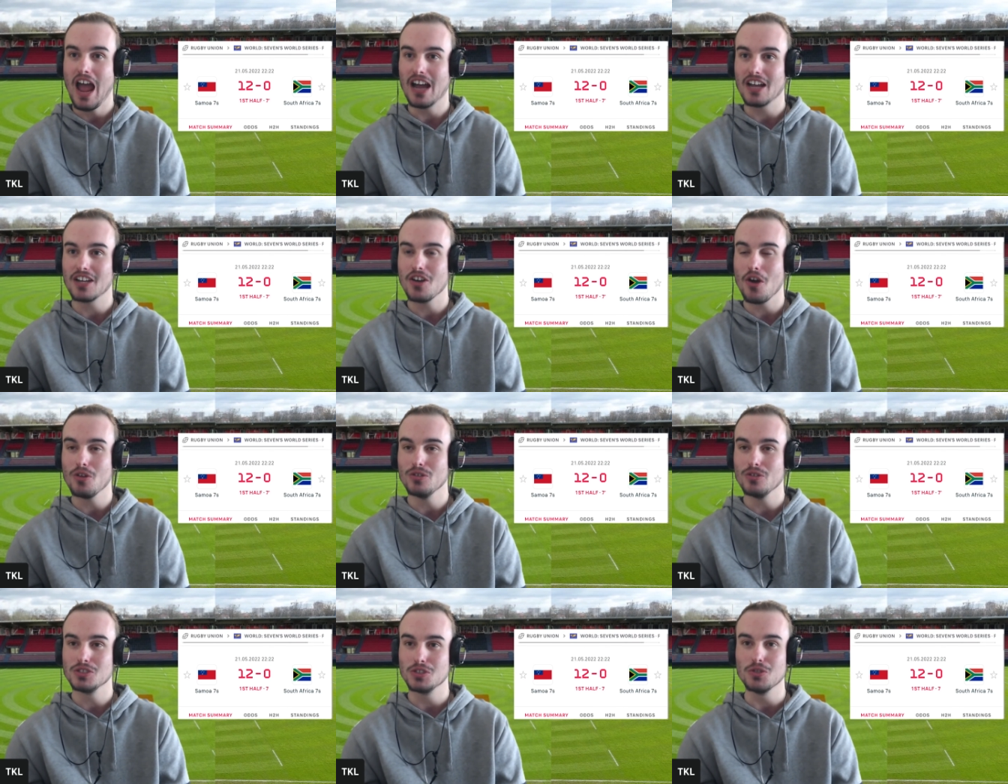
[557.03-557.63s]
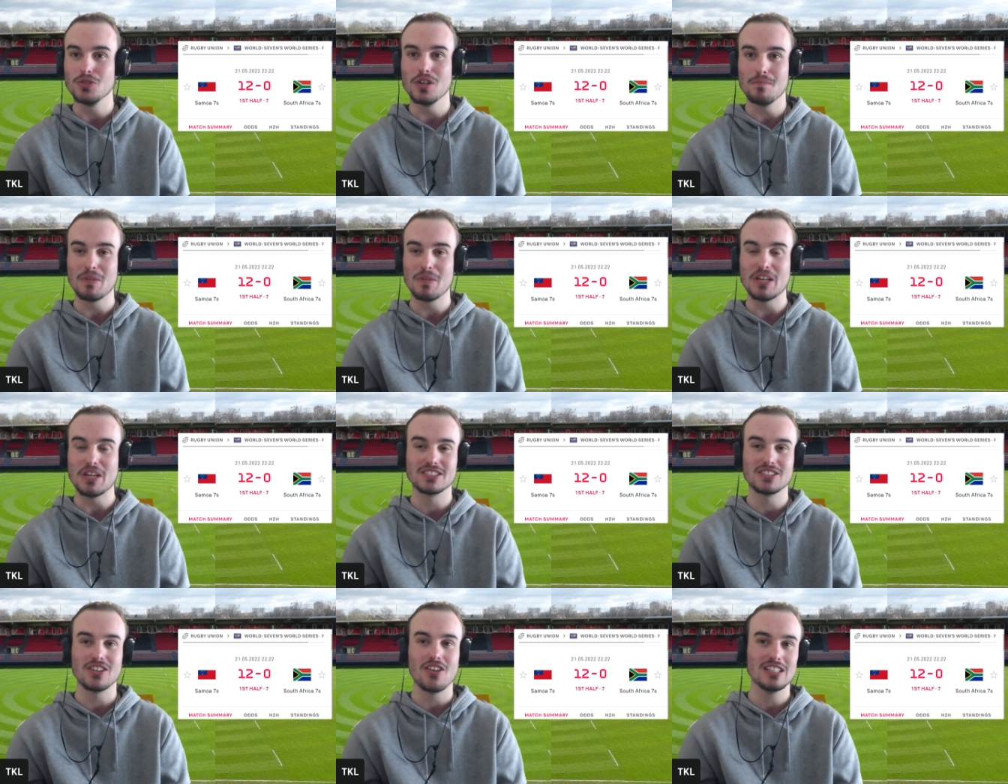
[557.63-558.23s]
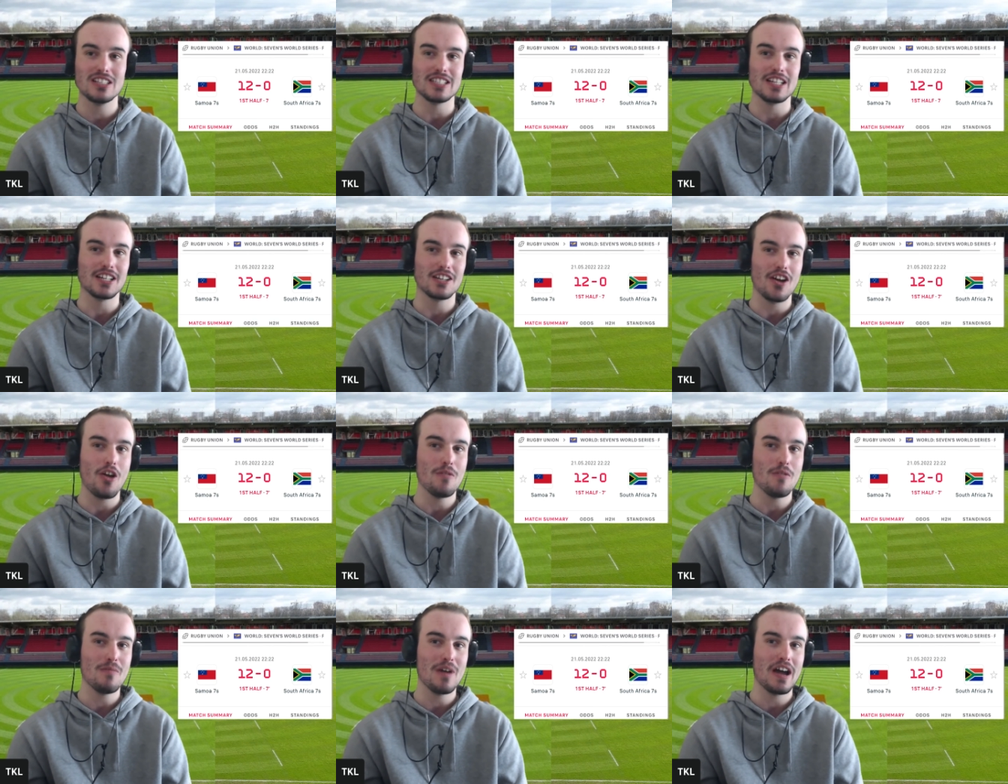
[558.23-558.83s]
Go do the best, guys. And
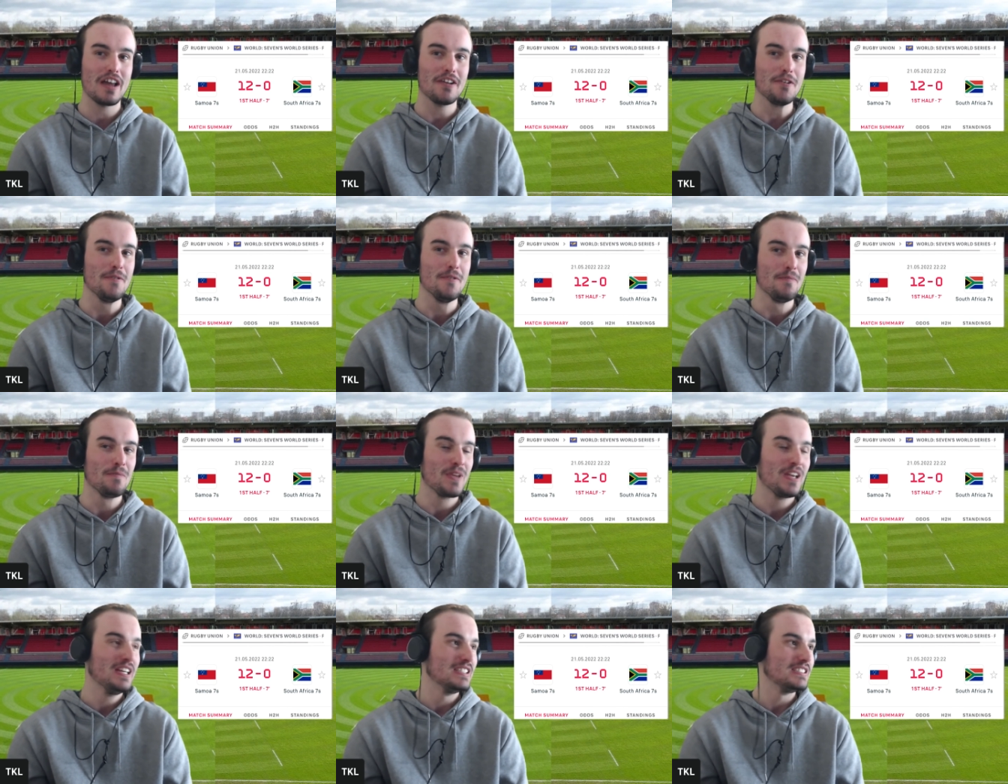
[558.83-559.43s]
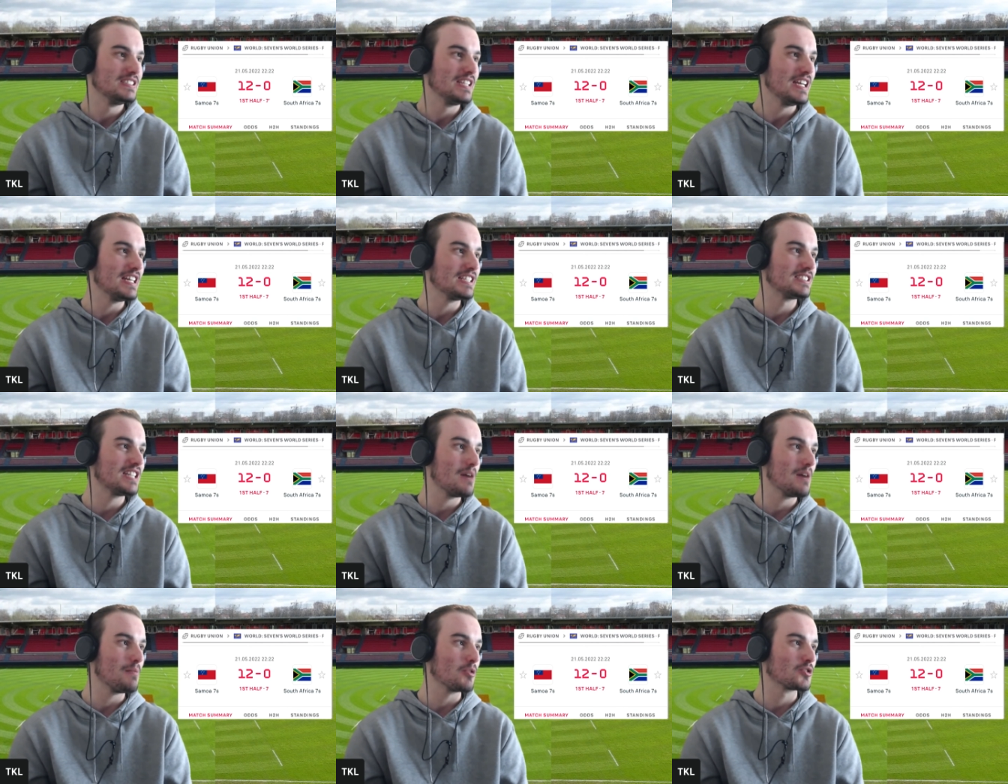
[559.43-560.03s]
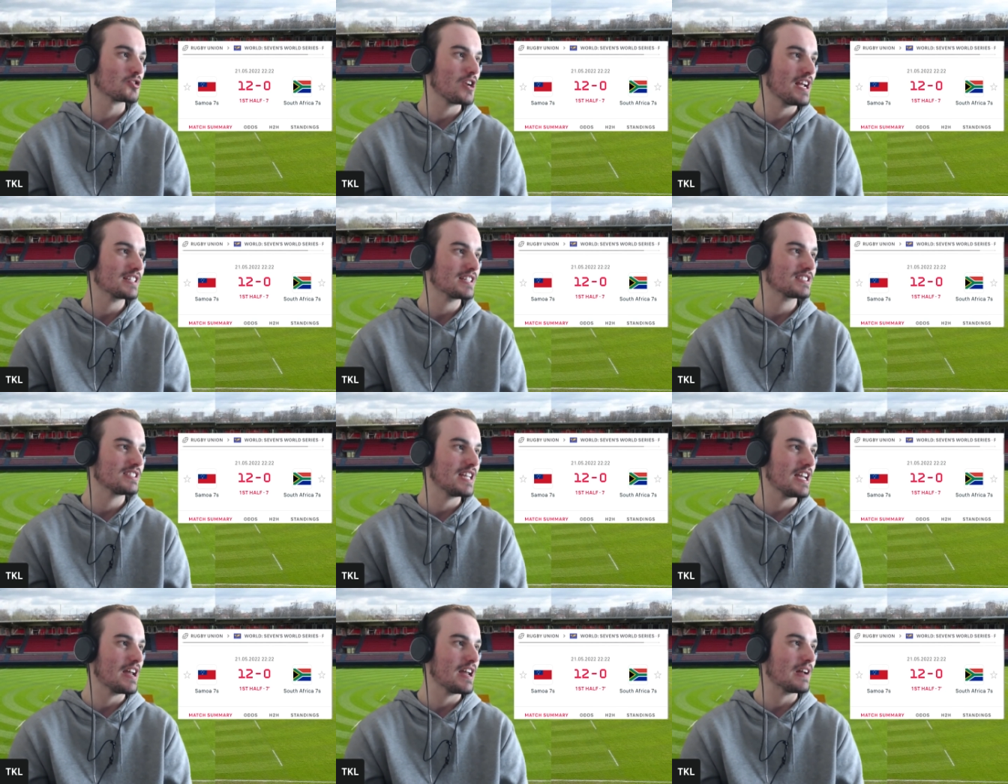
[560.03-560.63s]
go Manu, says double tracks
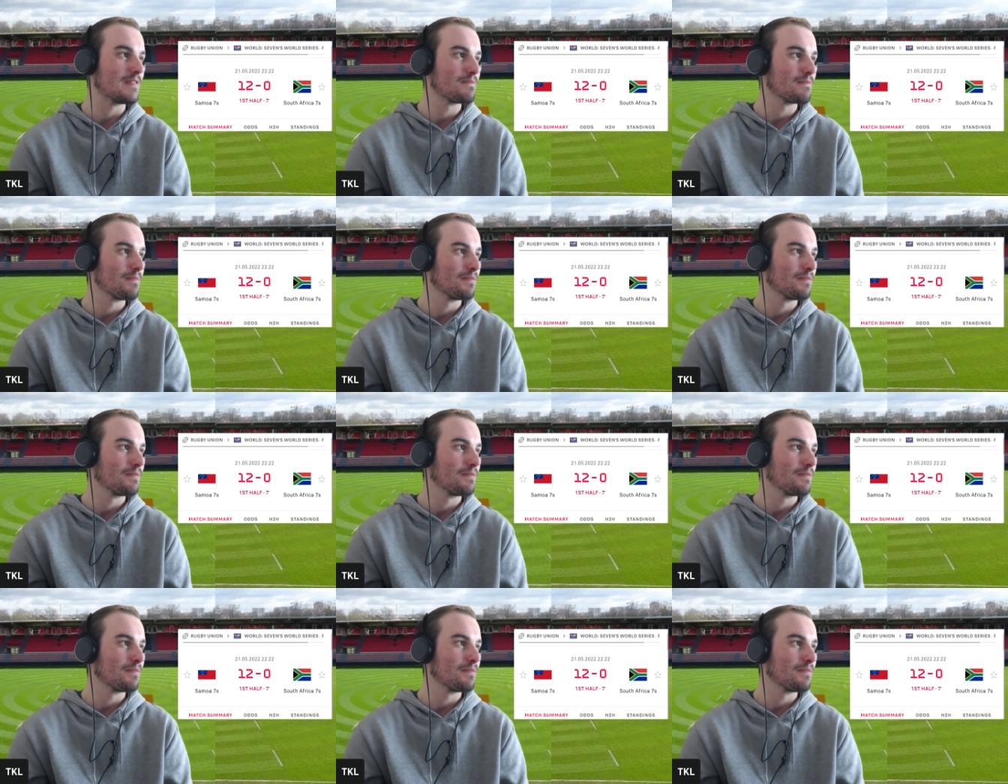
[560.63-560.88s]
there.